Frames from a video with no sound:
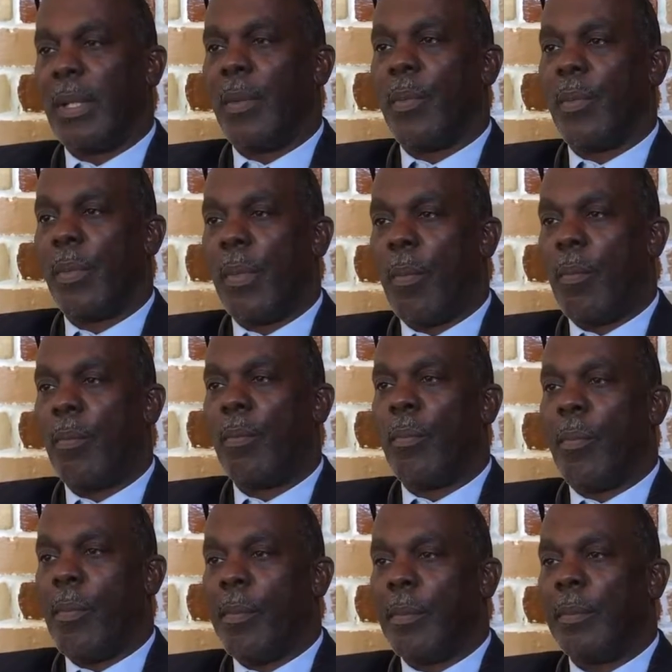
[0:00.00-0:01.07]
So whatever the
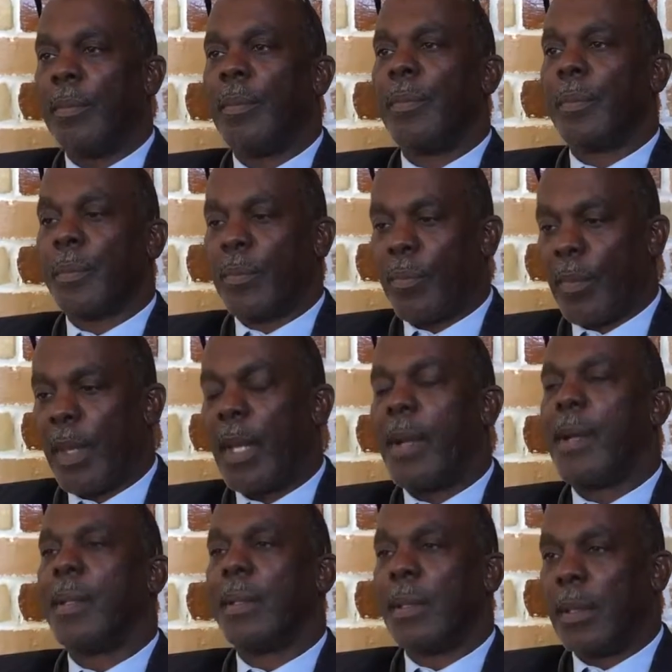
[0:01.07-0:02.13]
criminal
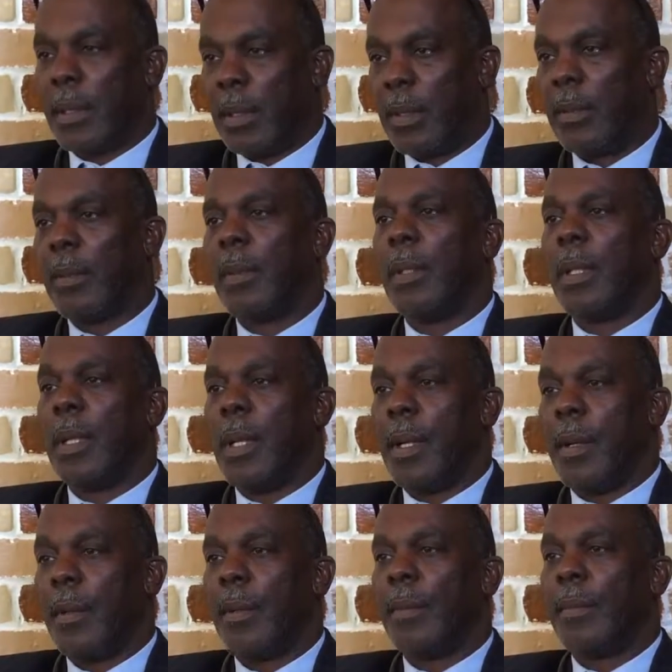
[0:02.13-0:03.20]
implications are of being
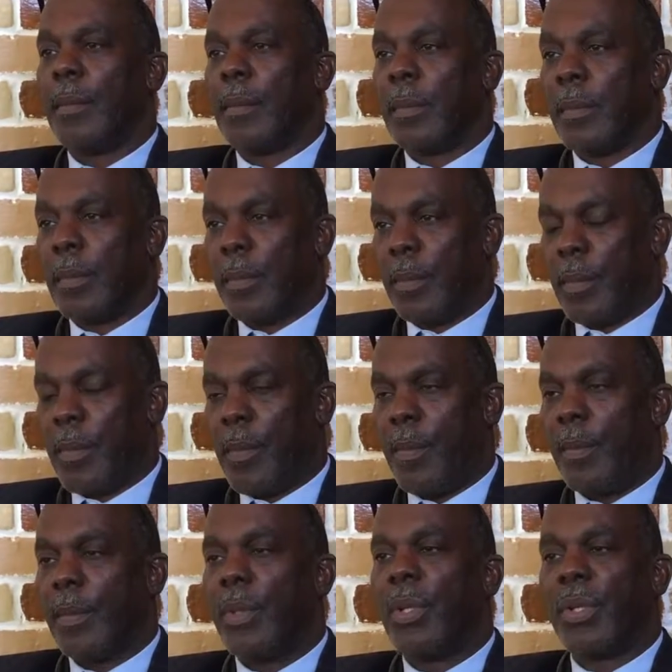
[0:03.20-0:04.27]
here, I'm still tagged with
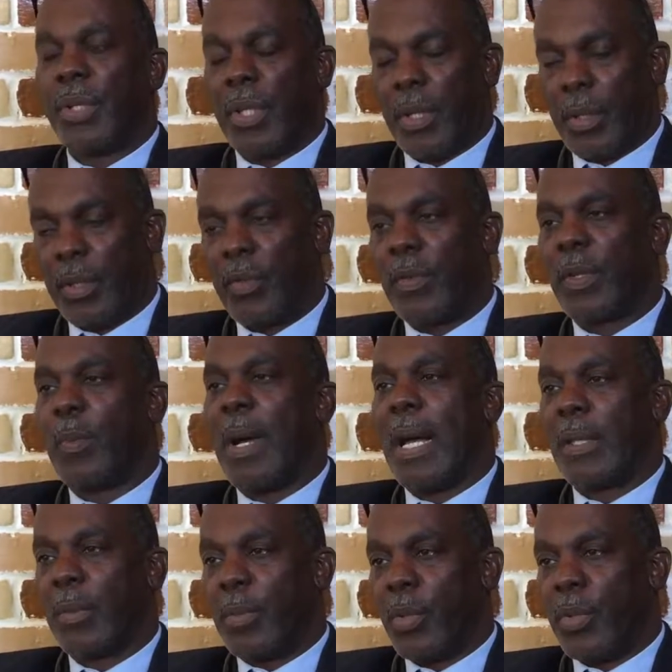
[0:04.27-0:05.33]
that. You're still
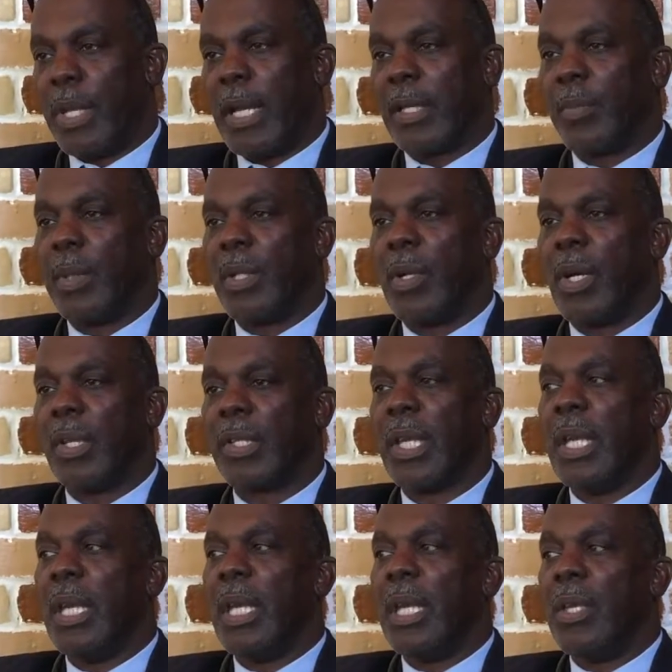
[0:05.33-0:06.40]
responsible, yes, because
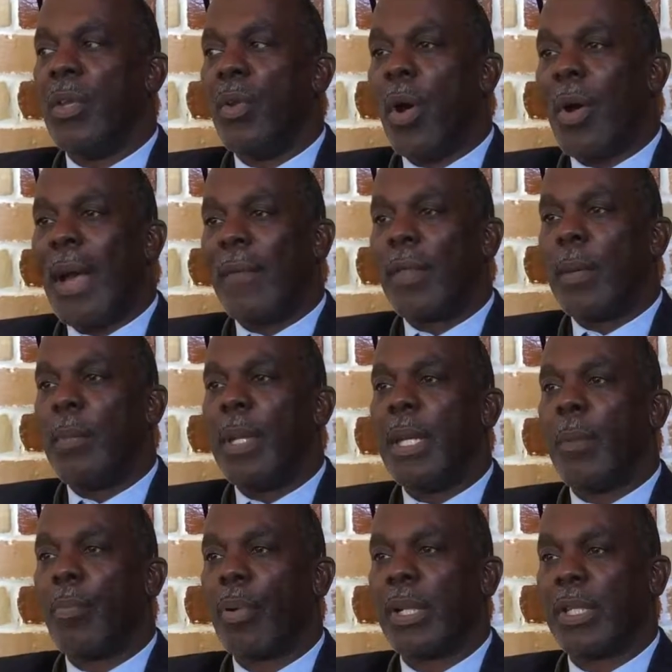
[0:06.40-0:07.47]
you don't have to be
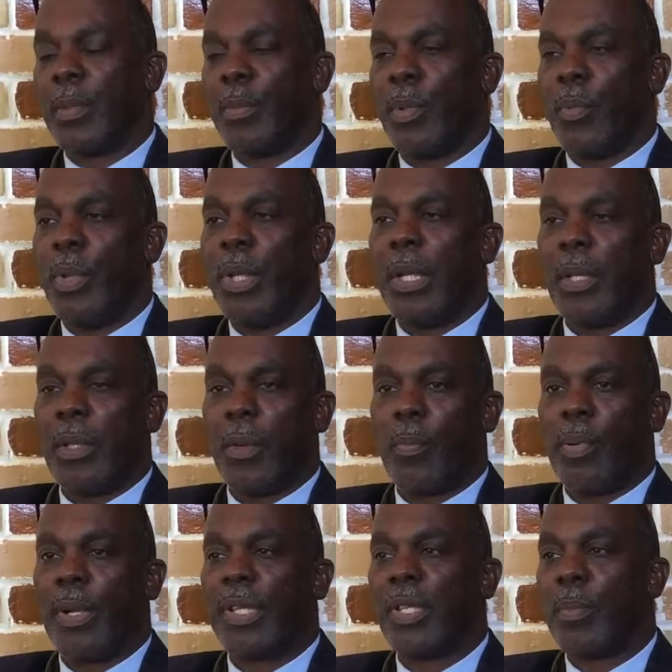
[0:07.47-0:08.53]
the principal. The
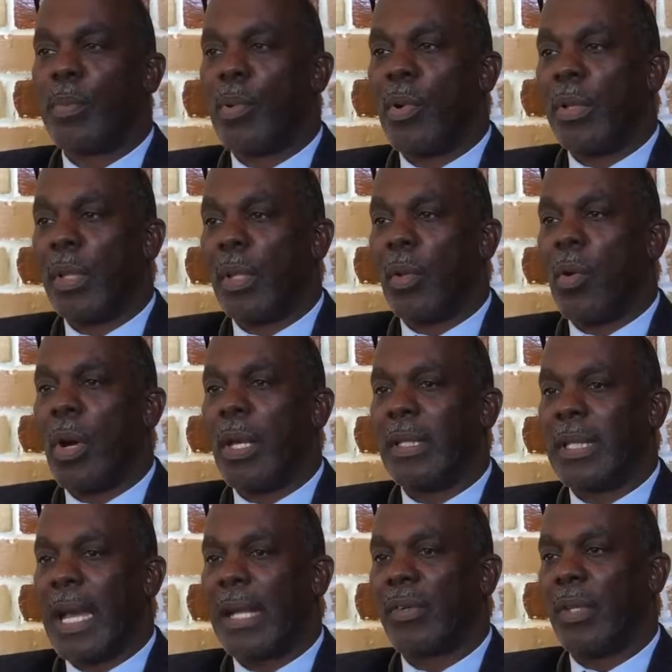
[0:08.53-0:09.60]
principal in the law
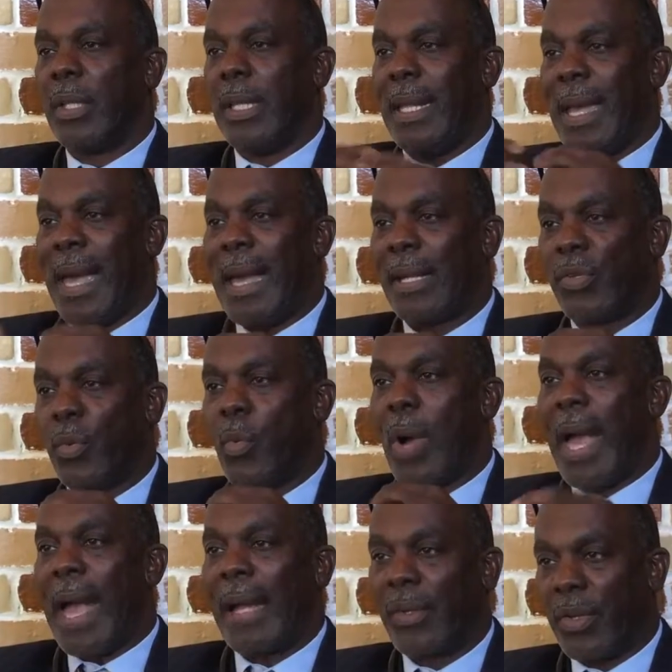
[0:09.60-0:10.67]
is actually the actual
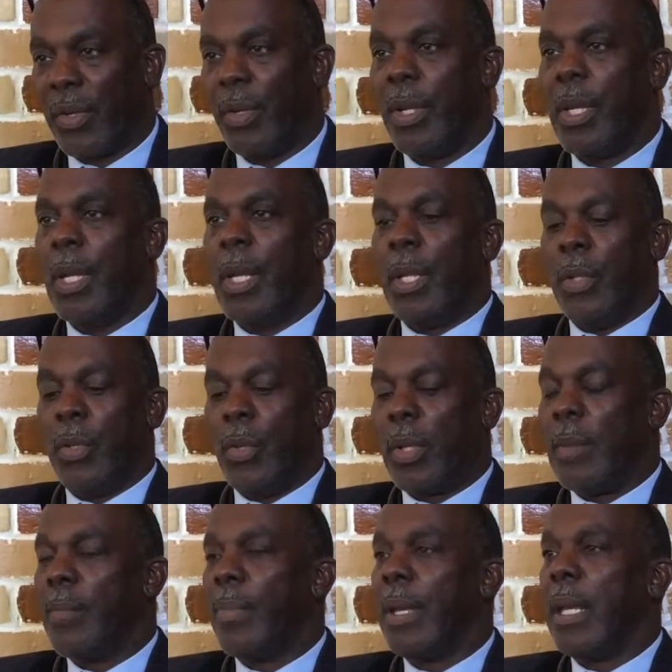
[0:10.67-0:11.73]
actor. You
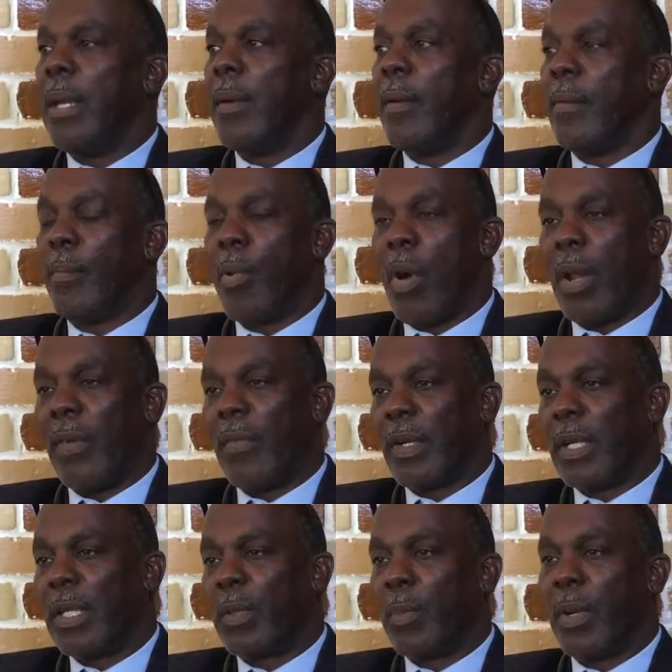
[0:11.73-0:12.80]
can be a part of a
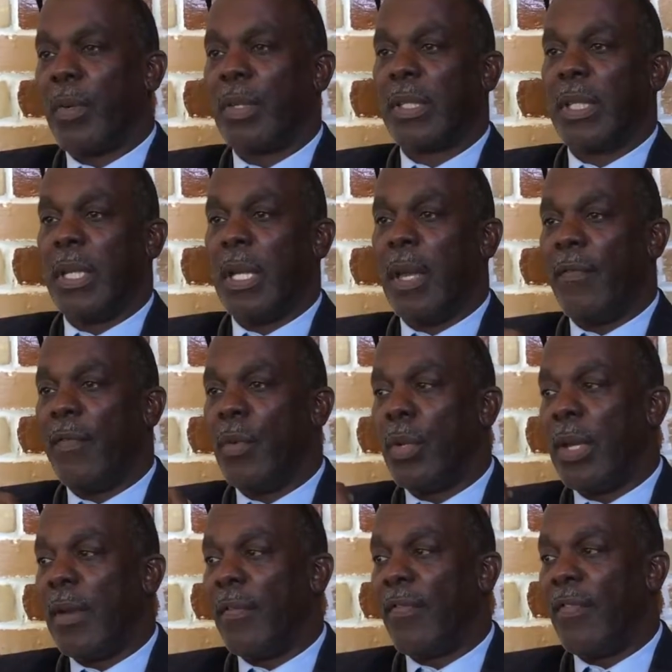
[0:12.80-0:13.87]
conspiracy if you
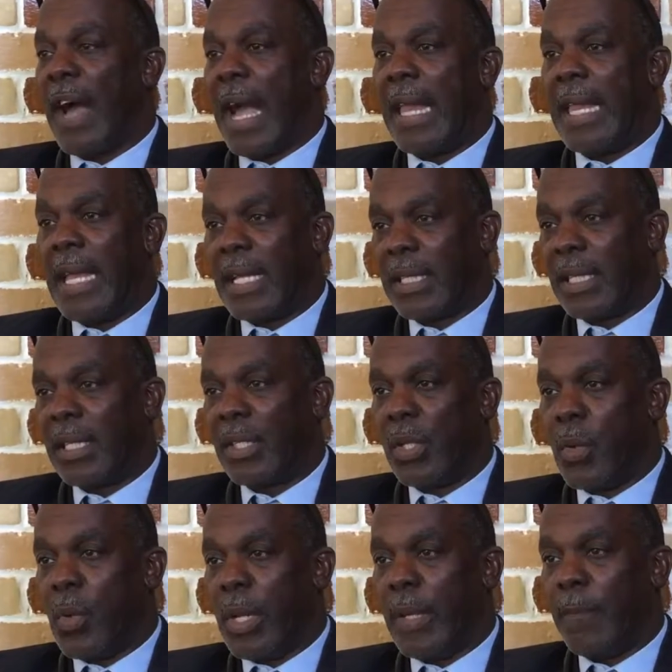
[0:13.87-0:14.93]
give finances
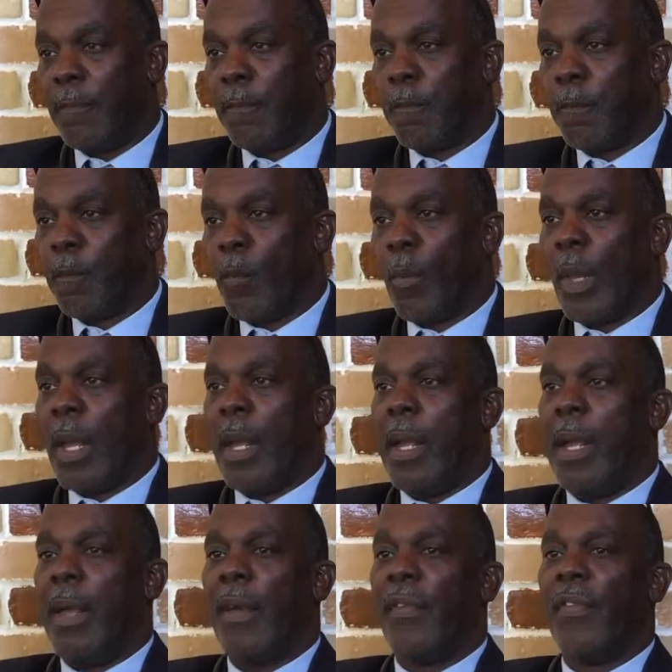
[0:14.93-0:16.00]
to it,
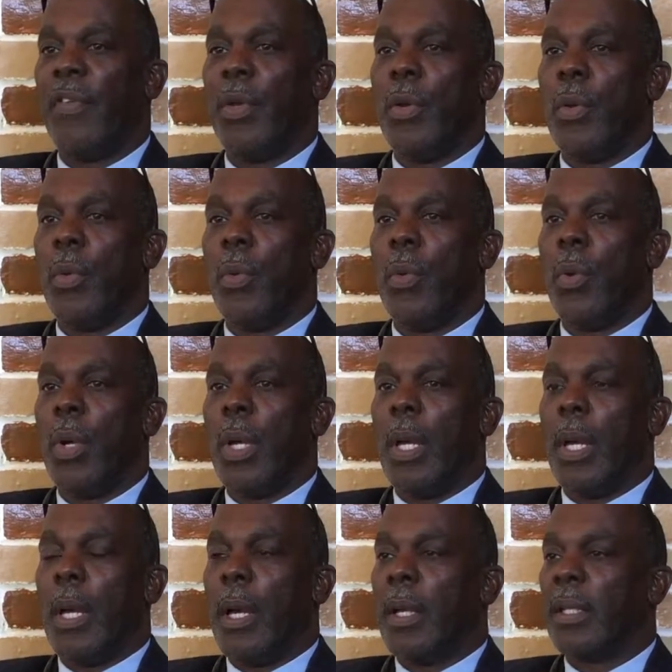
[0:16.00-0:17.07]
if you
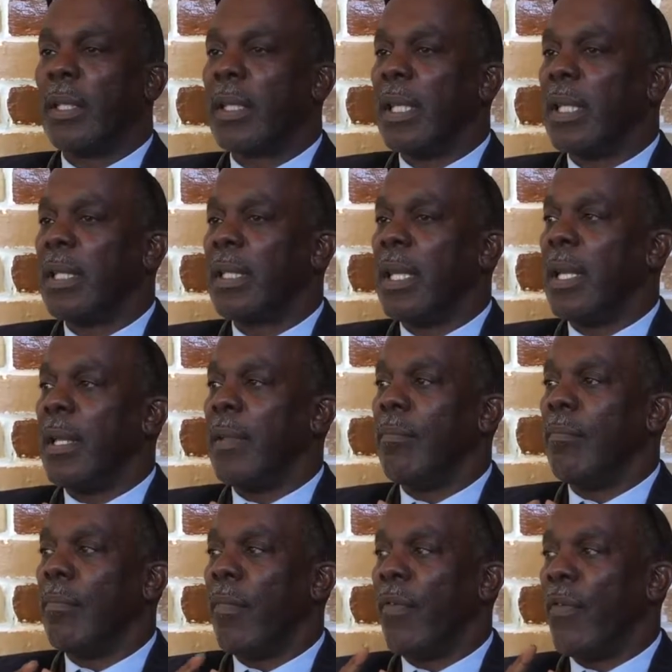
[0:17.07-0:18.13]
assist
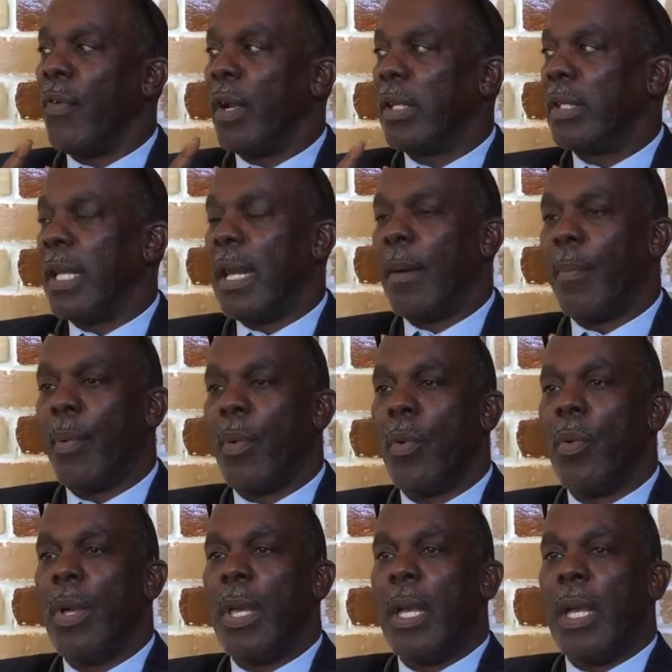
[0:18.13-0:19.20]
in, for
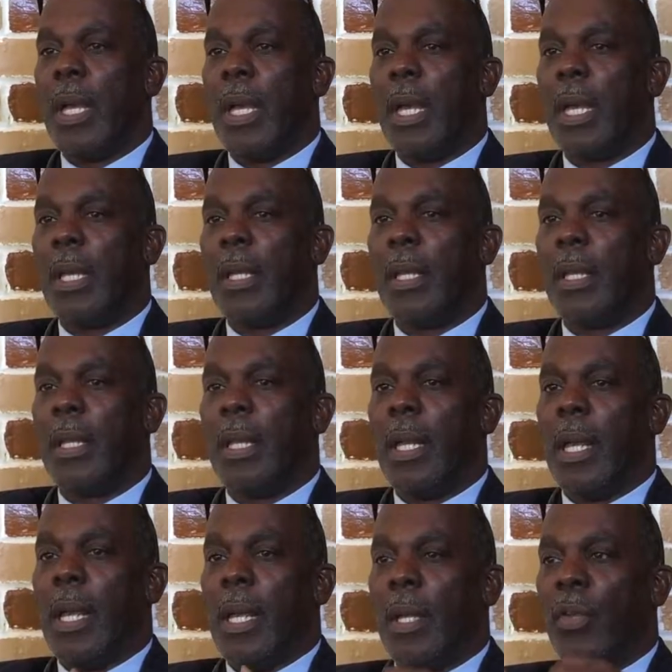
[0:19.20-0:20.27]
example, in
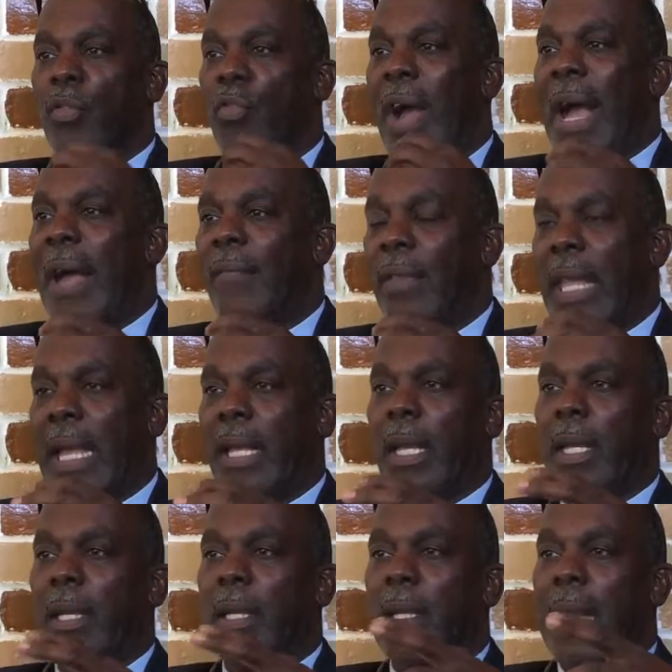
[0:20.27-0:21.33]
like
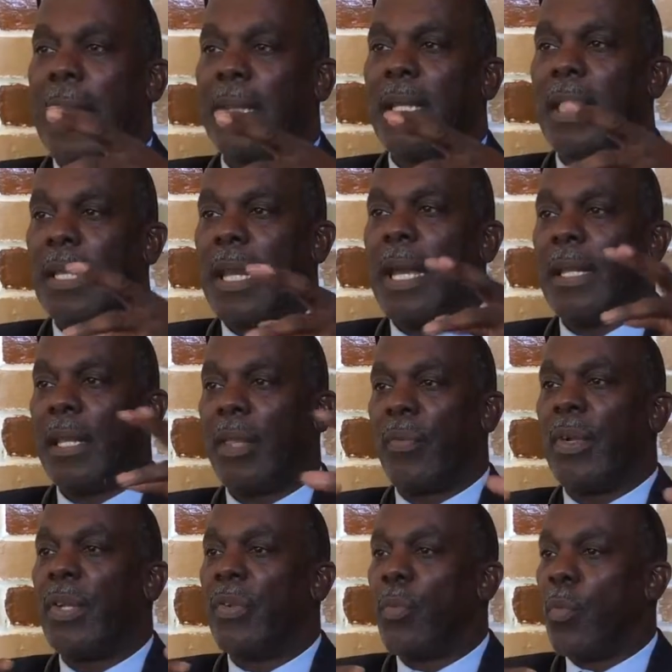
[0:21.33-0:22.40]
in
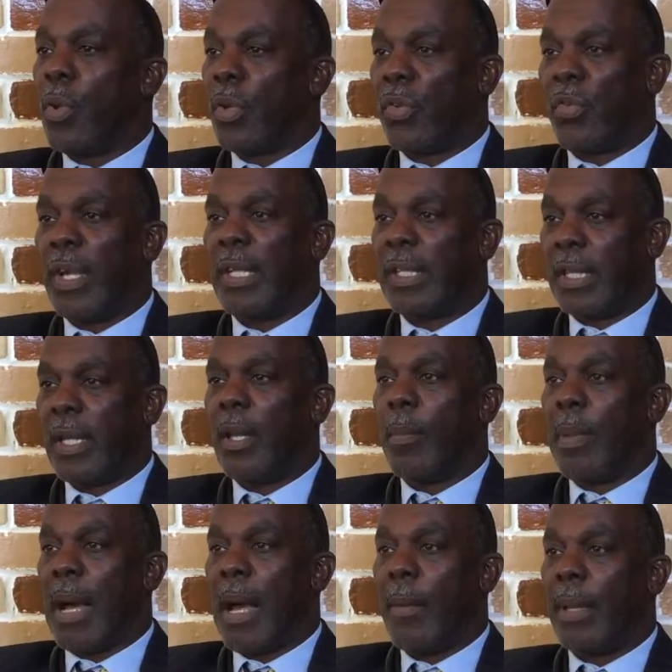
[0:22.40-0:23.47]
1993 World Trade Center
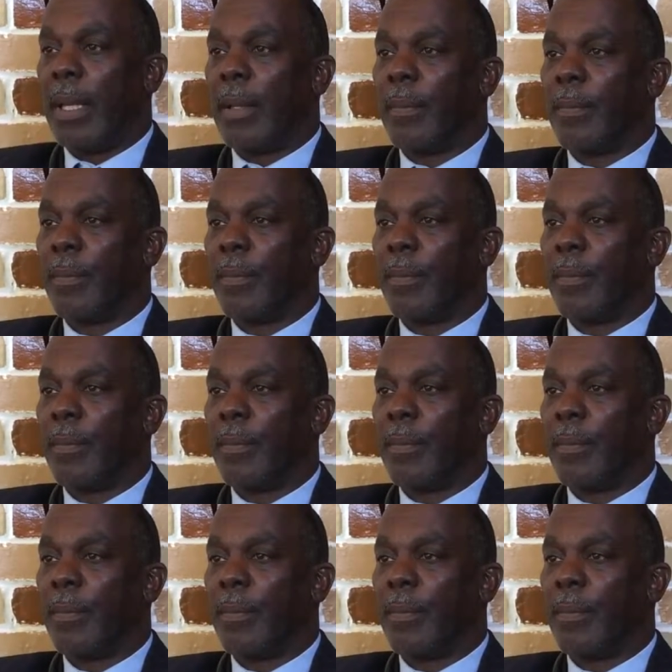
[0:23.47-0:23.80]
bombing.